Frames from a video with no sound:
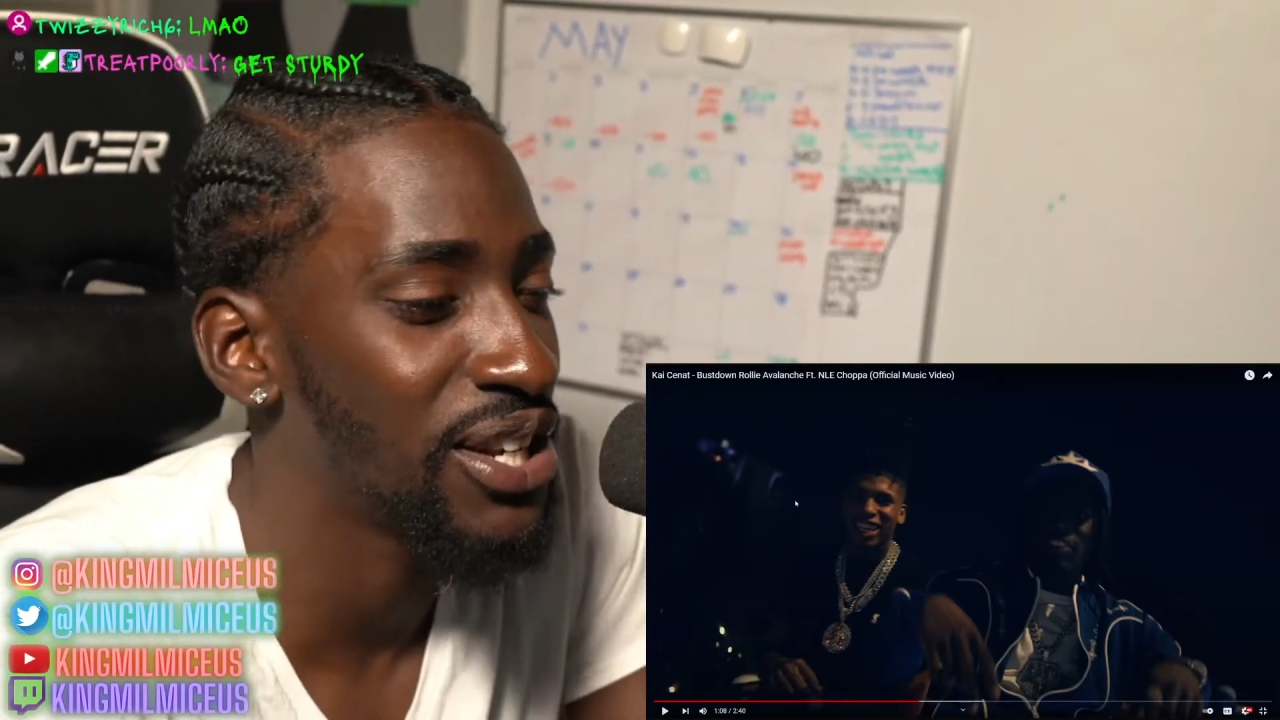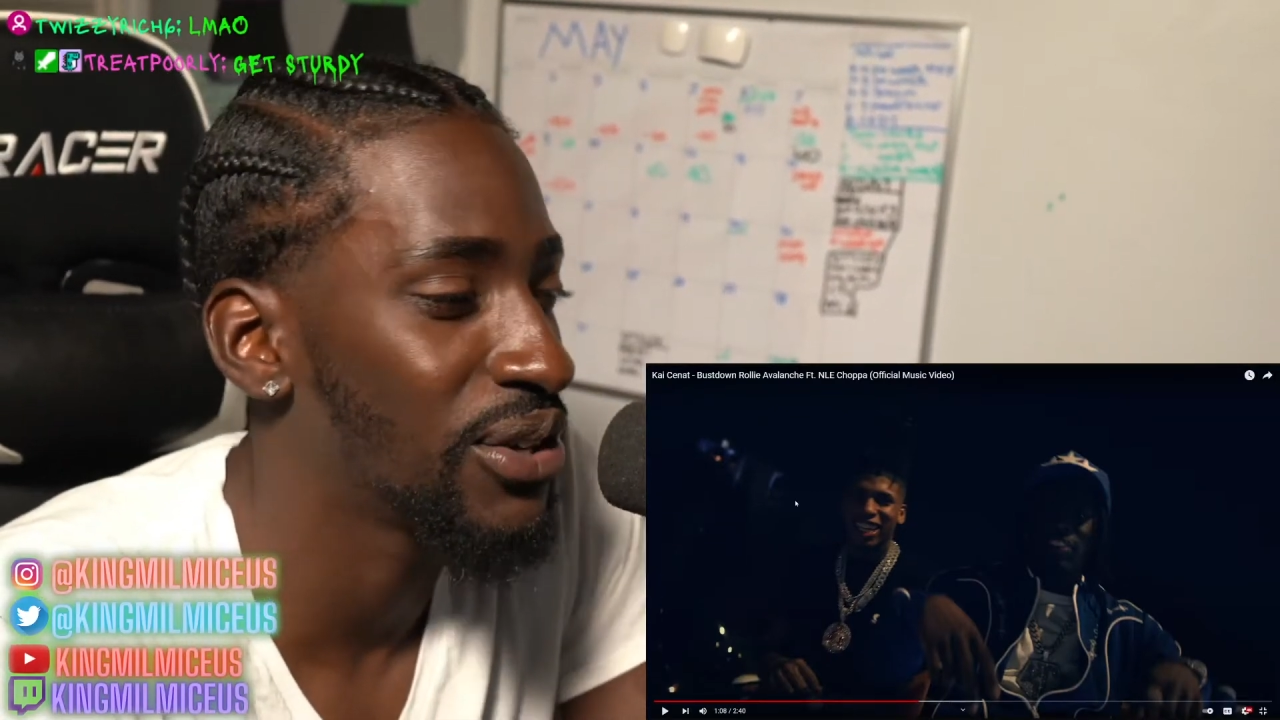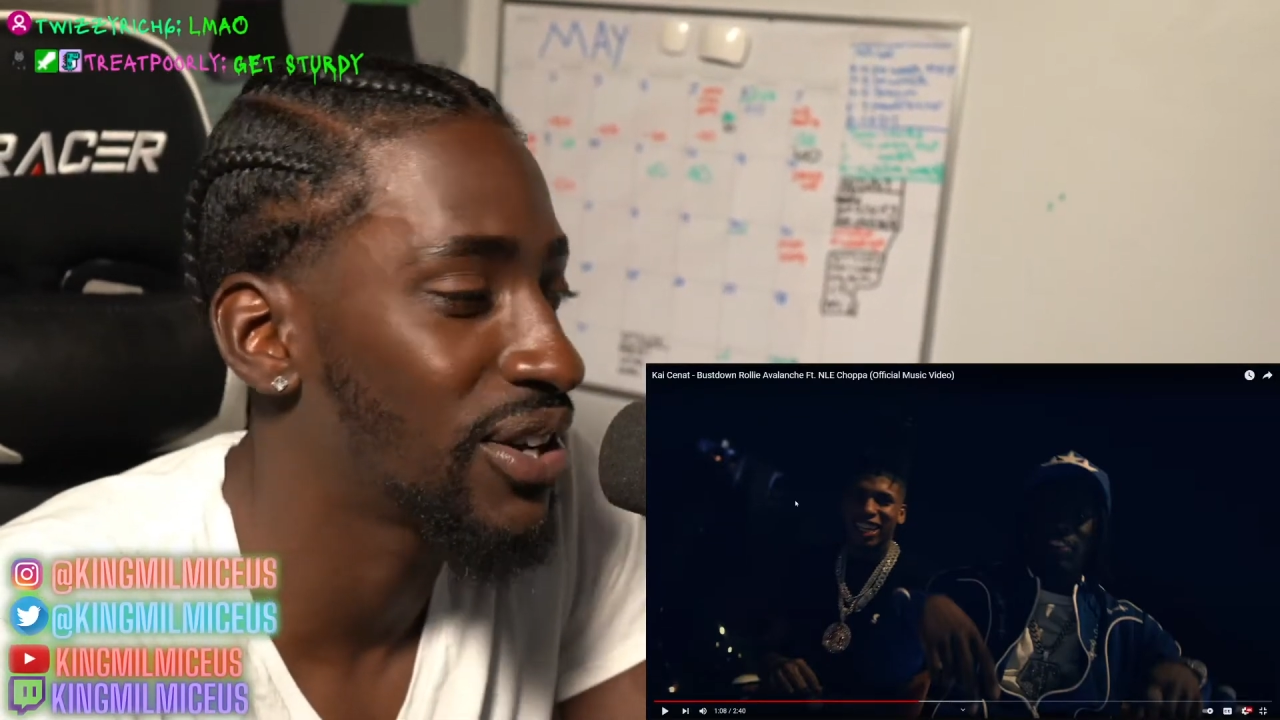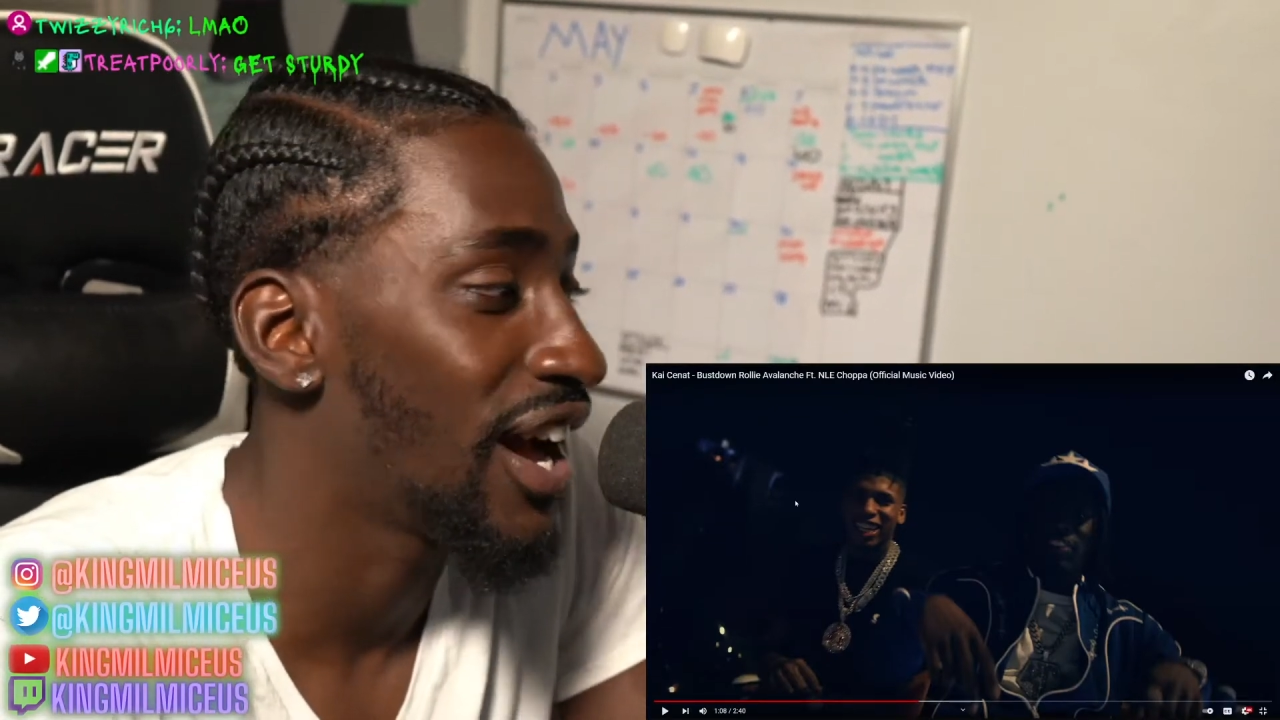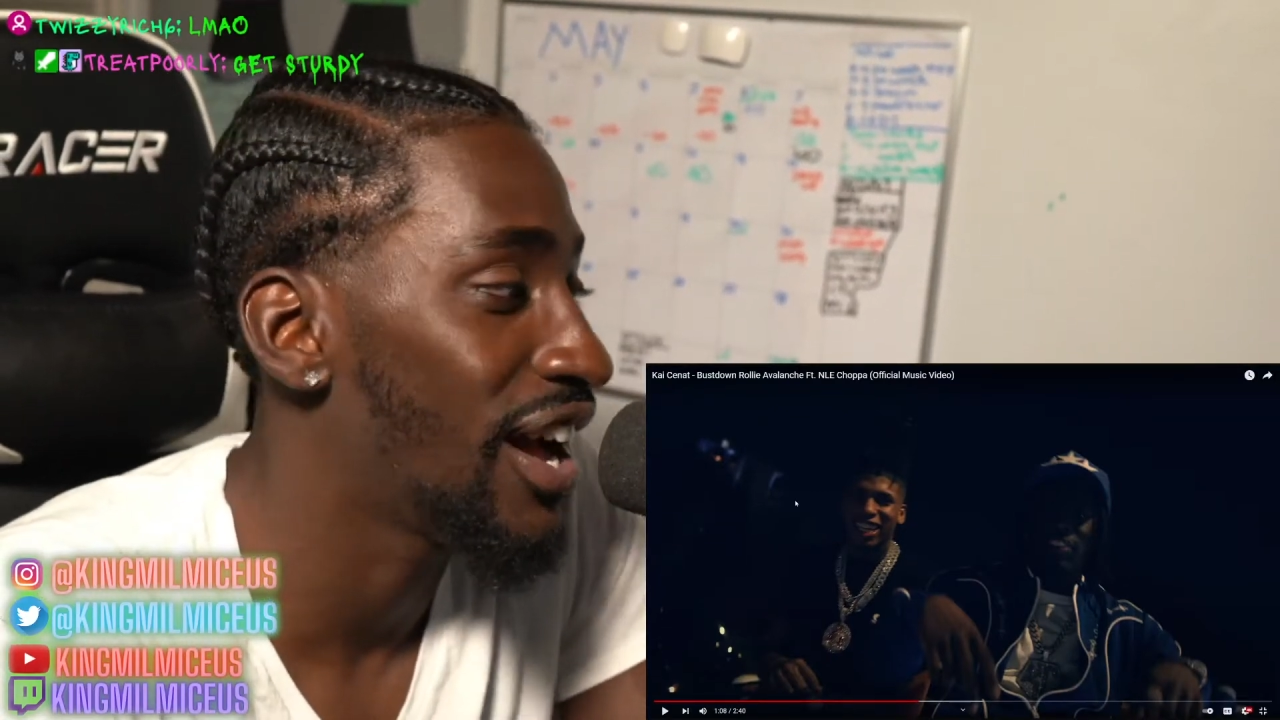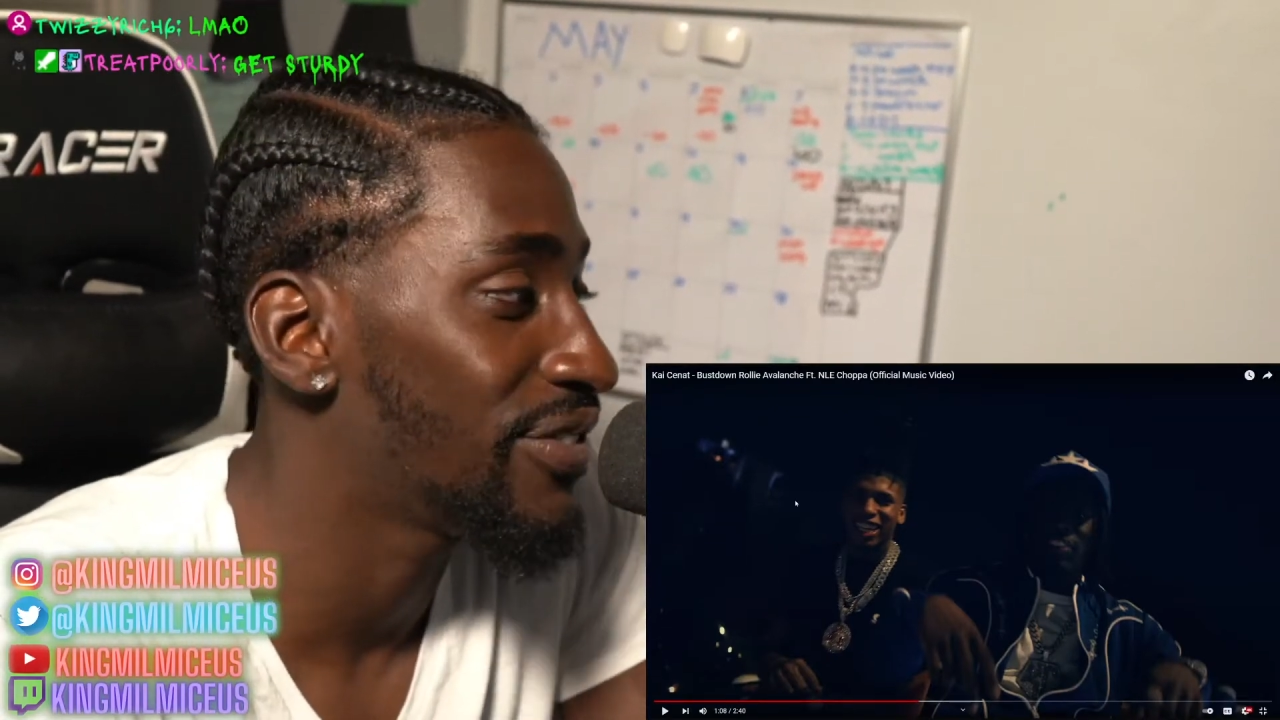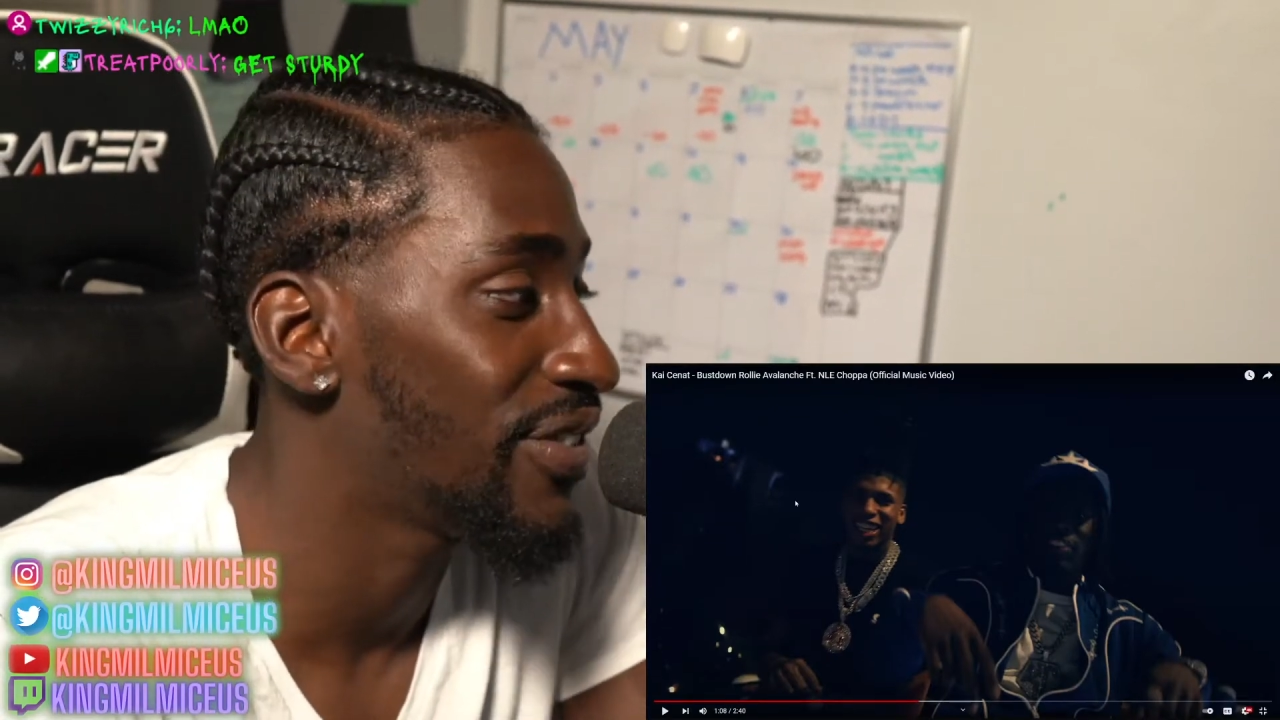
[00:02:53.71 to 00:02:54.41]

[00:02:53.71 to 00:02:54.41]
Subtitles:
though, Kai.